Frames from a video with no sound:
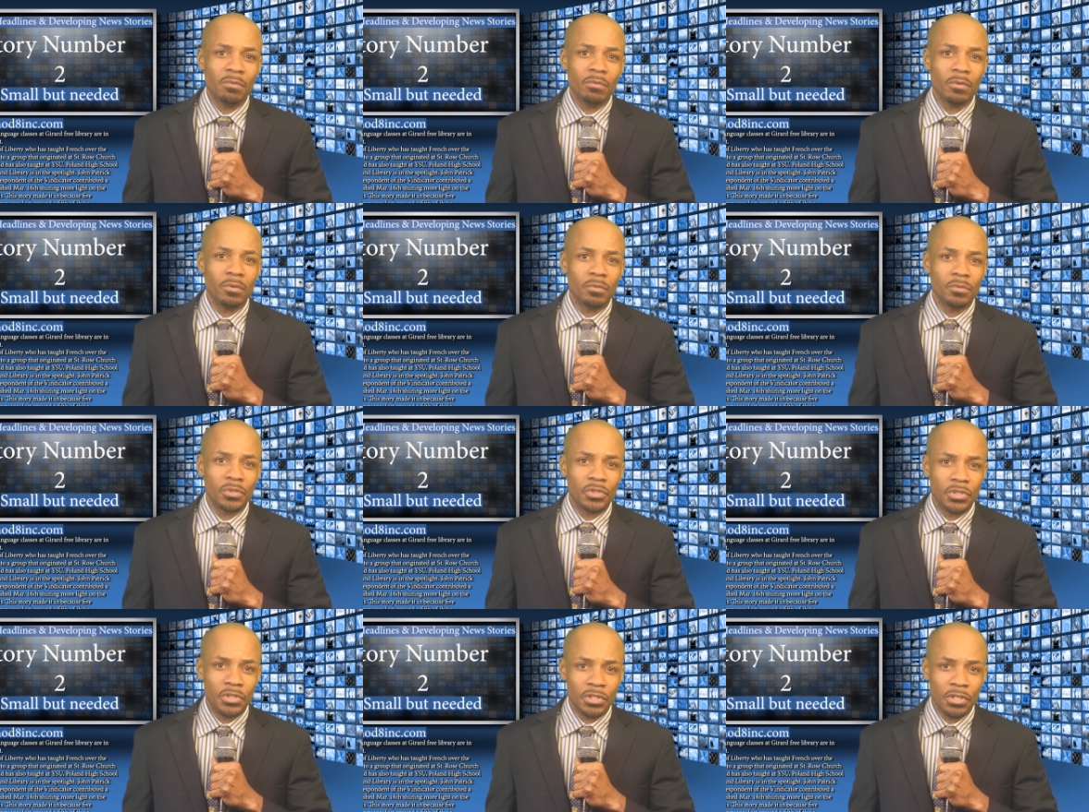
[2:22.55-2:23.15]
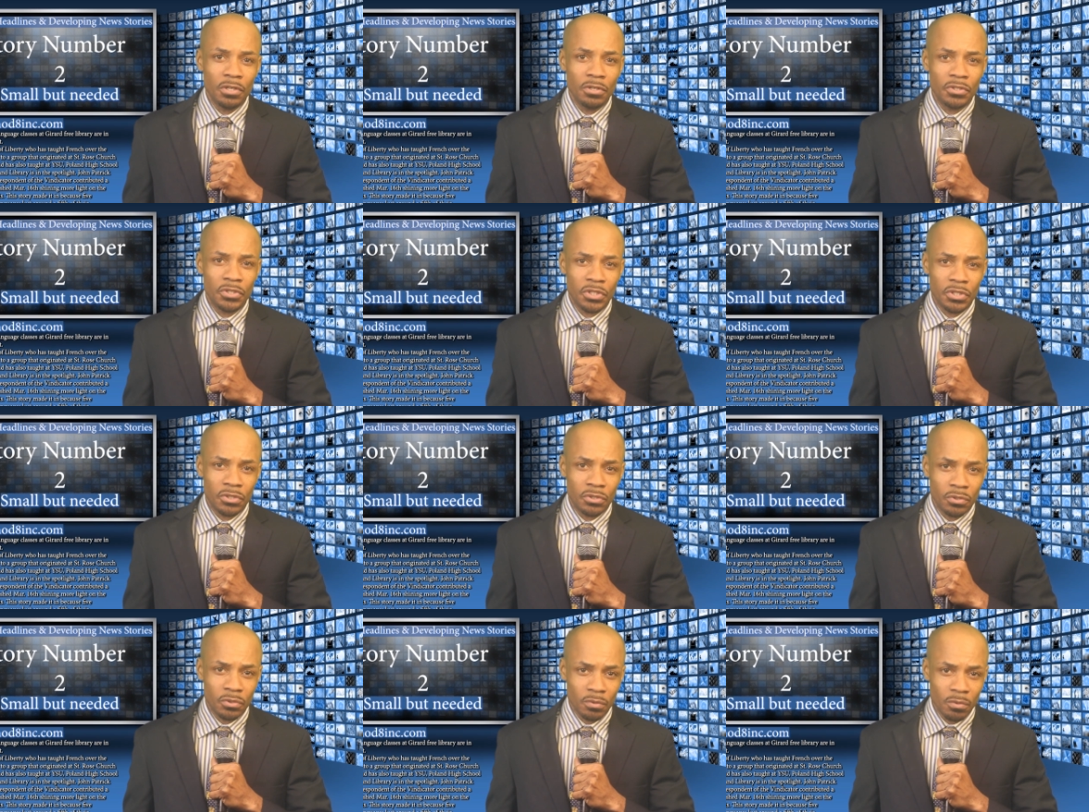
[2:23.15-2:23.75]
Rose Church
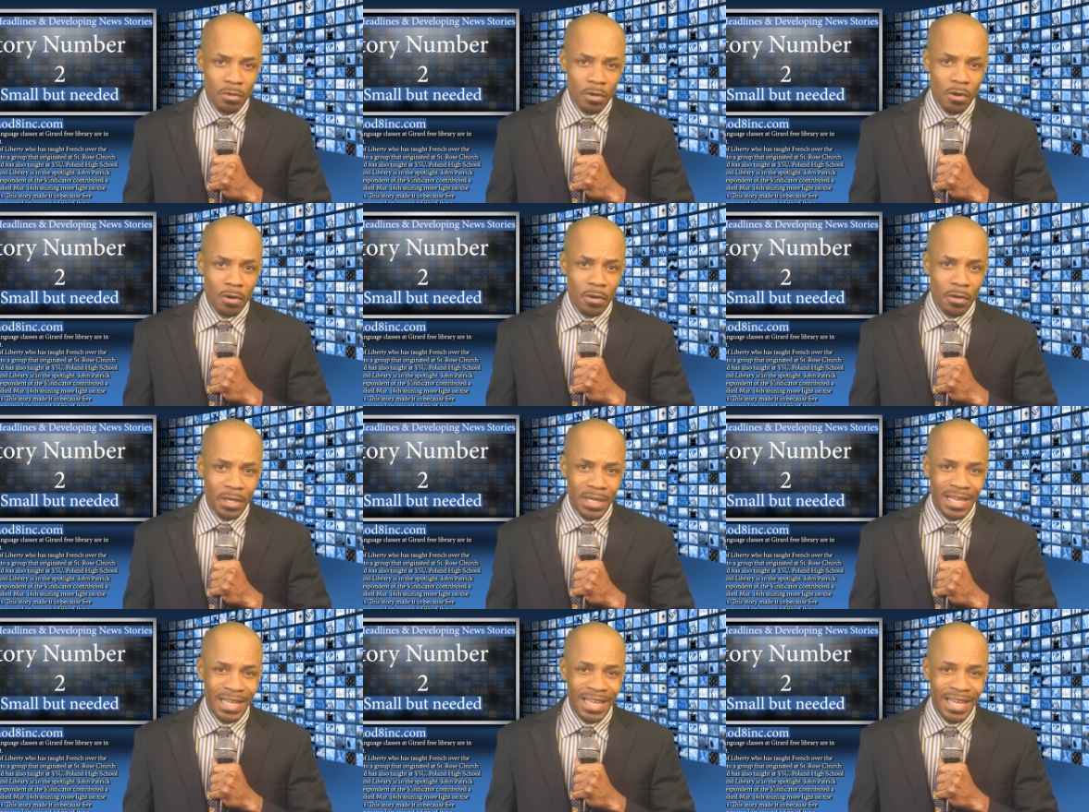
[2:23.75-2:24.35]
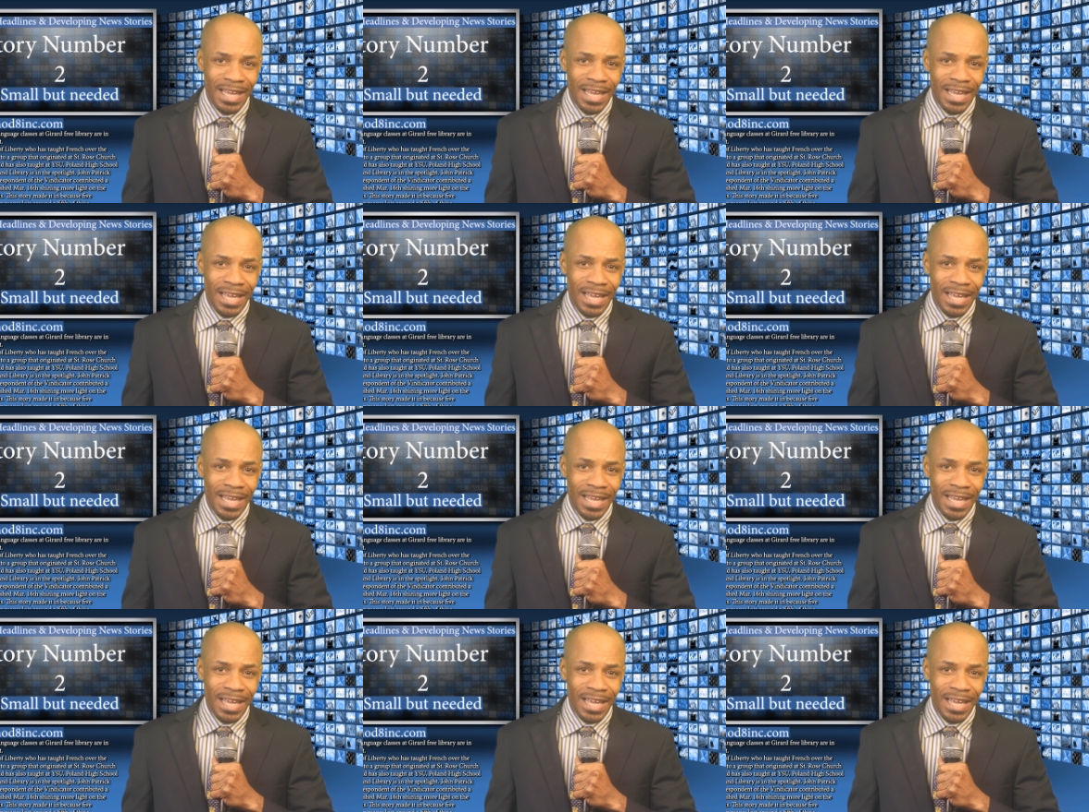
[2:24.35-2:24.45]
in Girard